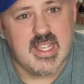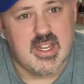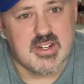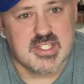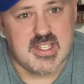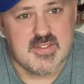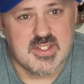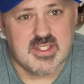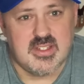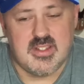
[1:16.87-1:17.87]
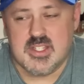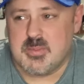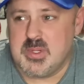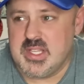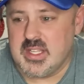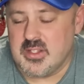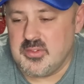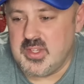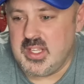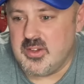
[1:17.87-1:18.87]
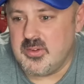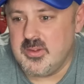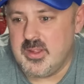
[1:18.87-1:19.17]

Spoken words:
inner sleeves in this particular video.